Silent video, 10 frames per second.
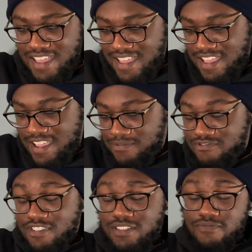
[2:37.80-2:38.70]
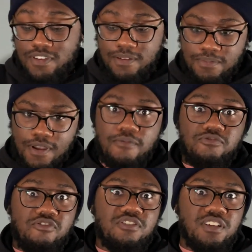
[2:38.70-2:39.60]
I am struggling, babe. I'm
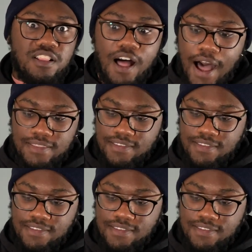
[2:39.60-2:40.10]
struggling a lot.